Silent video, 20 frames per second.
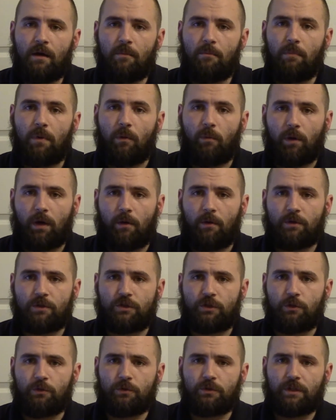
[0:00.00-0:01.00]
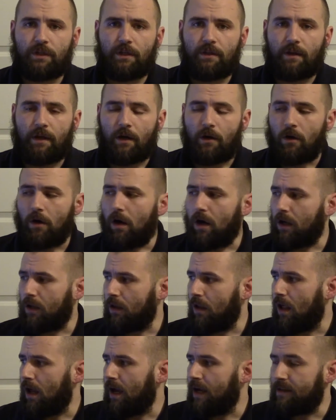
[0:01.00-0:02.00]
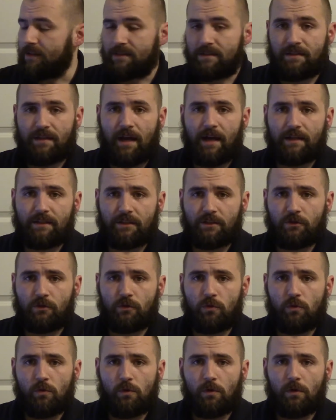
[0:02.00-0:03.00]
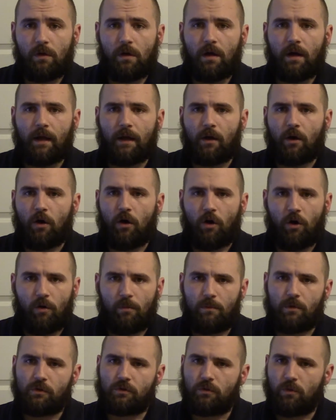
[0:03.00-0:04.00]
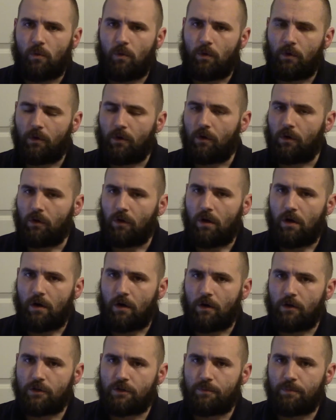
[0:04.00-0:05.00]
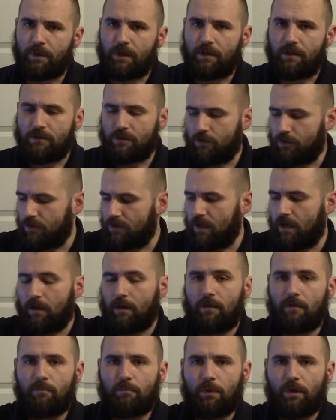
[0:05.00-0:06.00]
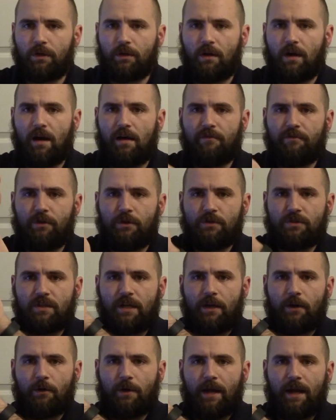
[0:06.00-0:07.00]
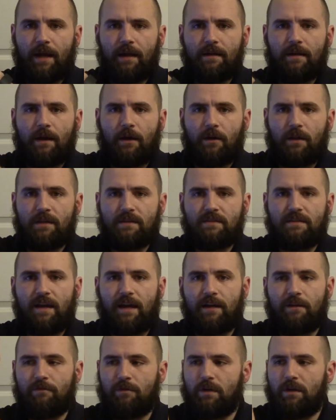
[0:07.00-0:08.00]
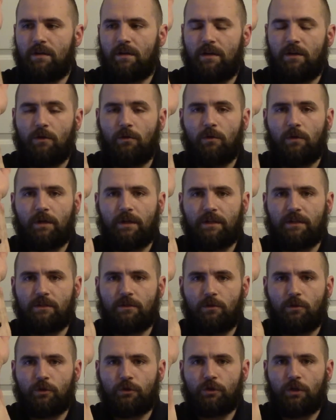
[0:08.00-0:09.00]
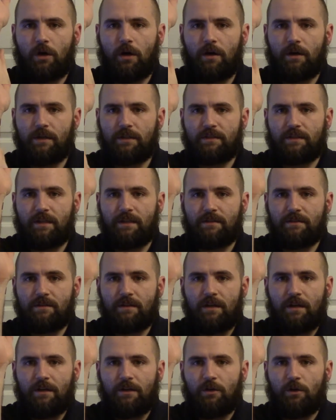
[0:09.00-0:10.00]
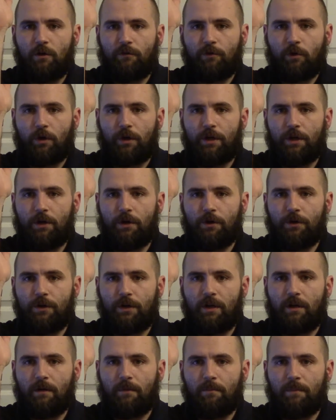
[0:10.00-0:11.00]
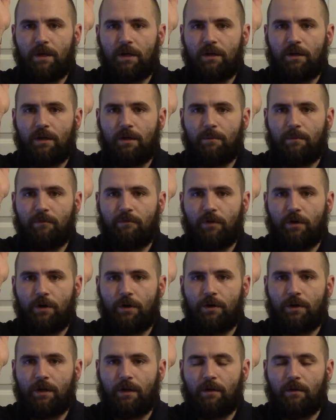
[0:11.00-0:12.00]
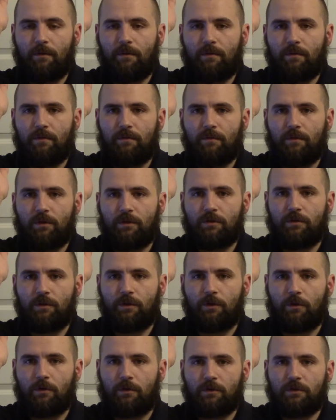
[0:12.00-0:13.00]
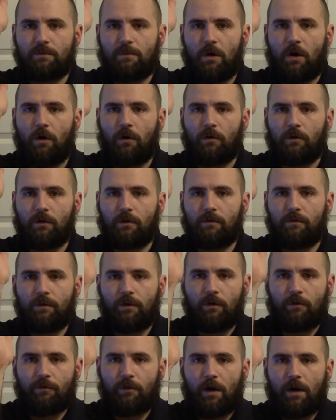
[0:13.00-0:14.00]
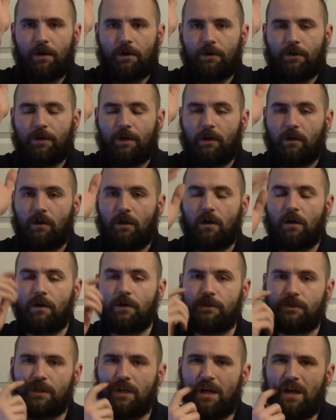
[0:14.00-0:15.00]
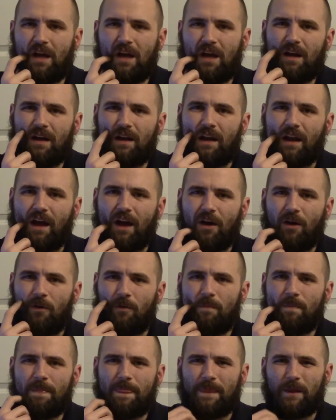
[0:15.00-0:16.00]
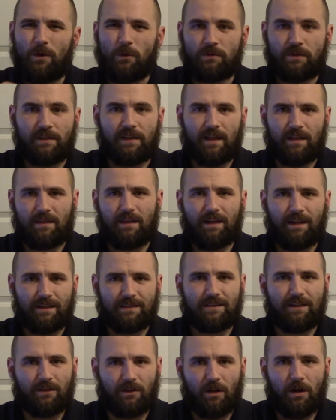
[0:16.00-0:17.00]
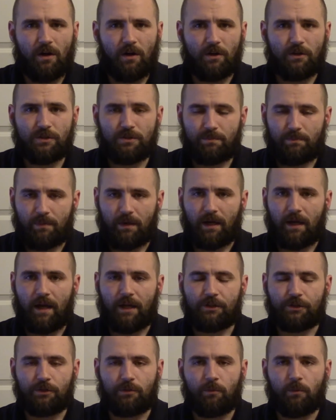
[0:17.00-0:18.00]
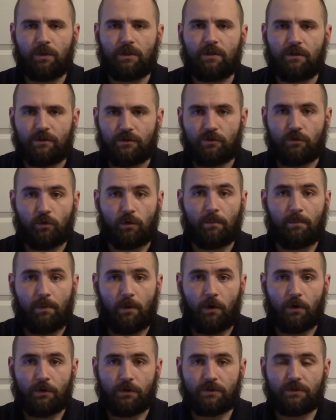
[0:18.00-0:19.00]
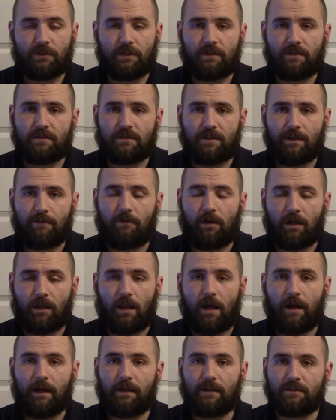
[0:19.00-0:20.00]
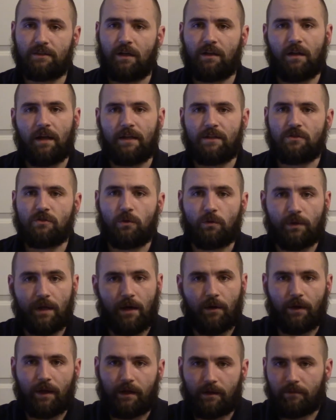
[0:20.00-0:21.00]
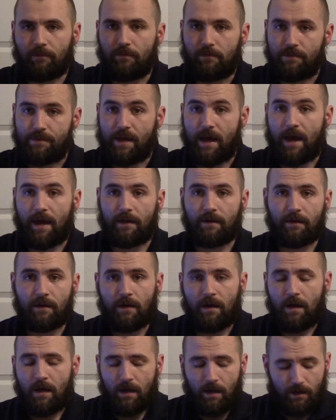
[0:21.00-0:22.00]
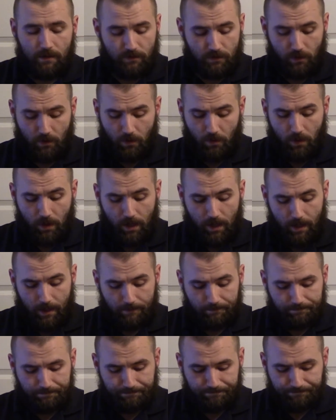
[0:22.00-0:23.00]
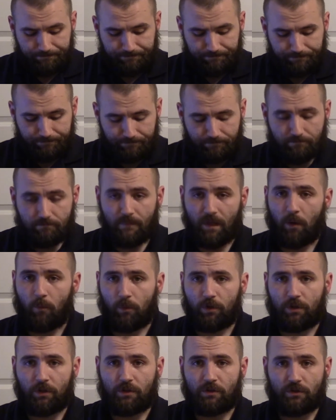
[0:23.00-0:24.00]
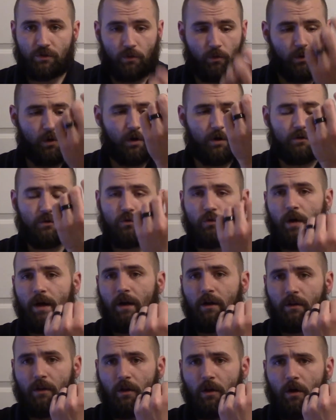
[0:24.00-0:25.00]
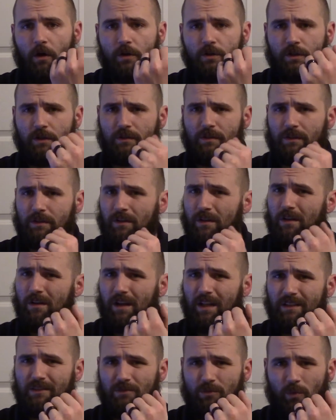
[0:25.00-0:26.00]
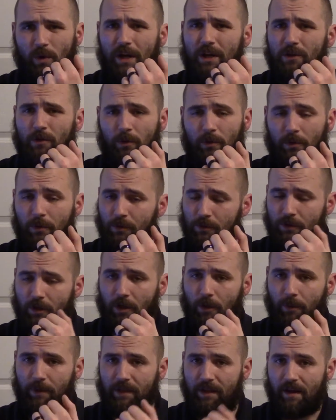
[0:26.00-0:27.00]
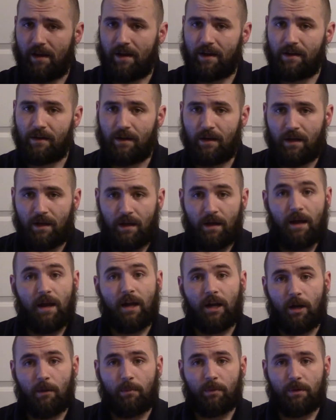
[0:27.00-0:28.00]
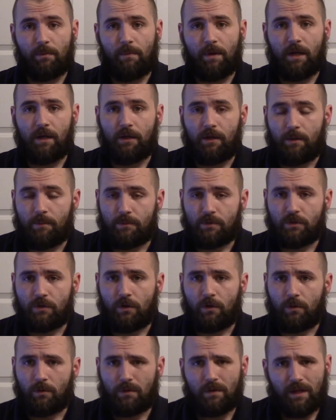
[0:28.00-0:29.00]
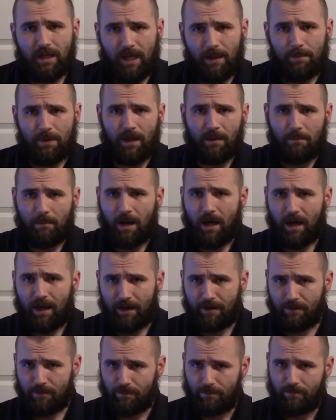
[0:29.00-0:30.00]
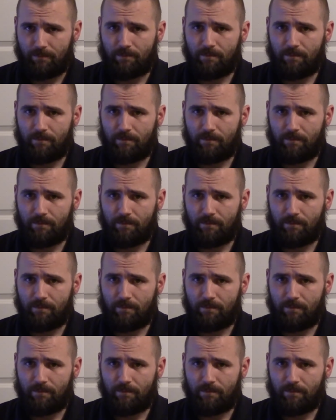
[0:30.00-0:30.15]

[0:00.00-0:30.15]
But when I was using their online sizing tool, I almost ordered a large, because you just kind of print it off and you set your hand down on the side of it and you look at this little chart and it says, if you're here you need a medium, if you're here you need a smaller, if you're out here you need a large. Now, using that thing, it said large, but I actually went to the store and purchased it instead of online, because online sold out like that. So I went to the store, tried on the large, I was like, no, that's way too loose, all the way tight. Ended up with a medium, so keep that in mind.